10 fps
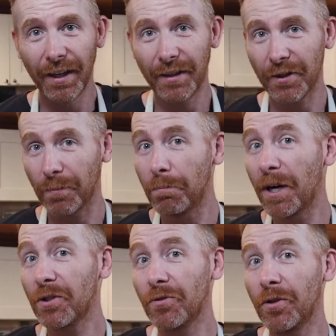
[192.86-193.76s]
These are
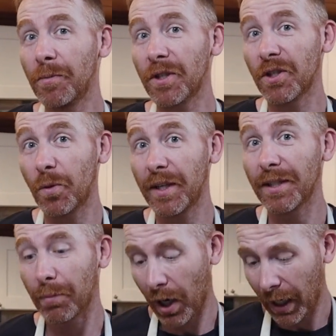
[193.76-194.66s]
mushroom
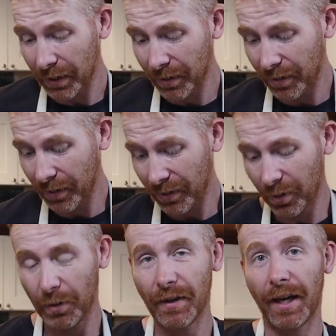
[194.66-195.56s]
Swiss brats.
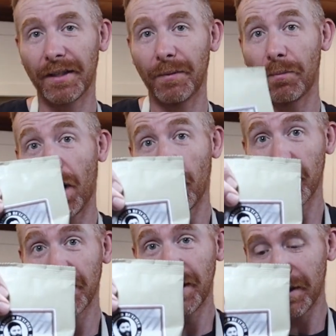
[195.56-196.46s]
So we've got some
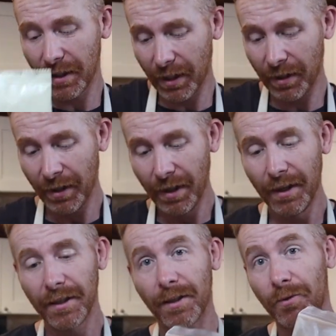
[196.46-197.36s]
bratwurst seasoning,
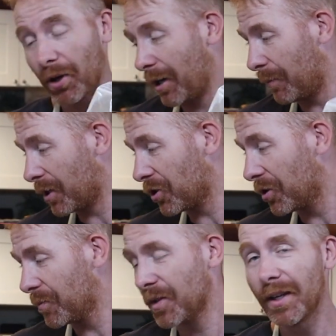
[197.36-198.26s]
some dried
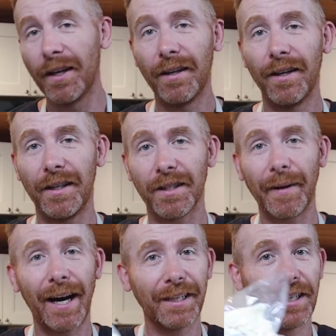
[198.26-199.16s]
mushrooms, and some
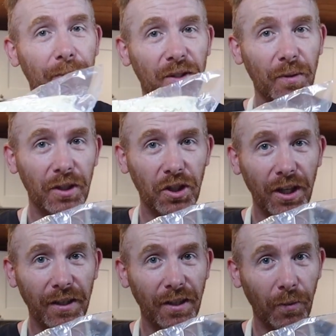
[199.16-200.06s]
high temp Swiss
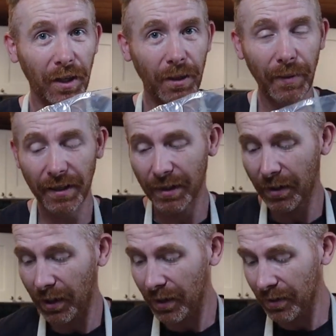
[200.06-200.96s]
cheese that we're going to mix
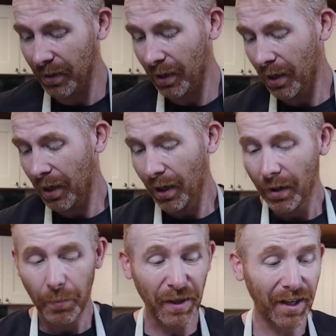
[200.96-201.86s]
into these.
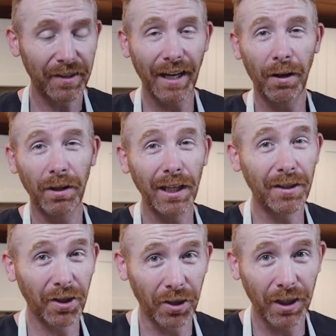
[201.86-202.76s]
Because of how
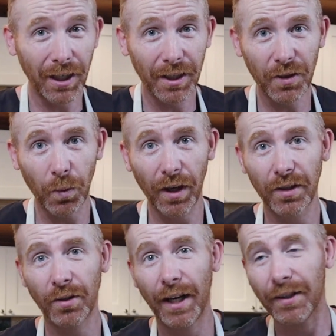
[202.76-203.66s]
lean turkey is, we
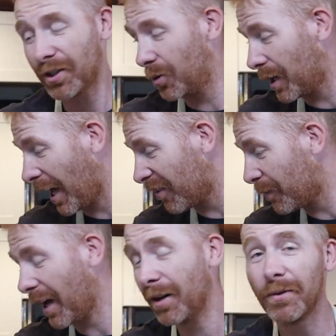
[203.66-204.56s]
also got 2.5
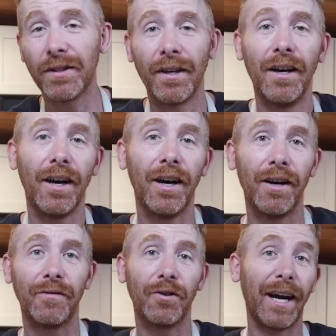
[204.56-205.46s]
pounds
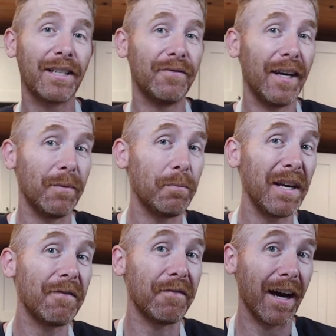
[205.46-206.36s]
of grass-fed
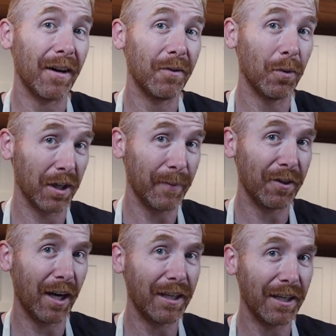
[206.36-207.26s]
beef fat we're going to be
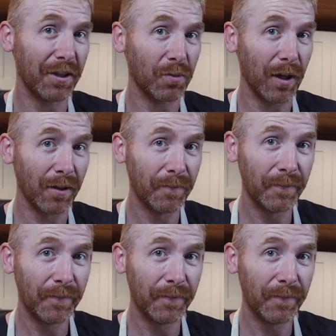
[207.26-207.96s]
grinding in as well.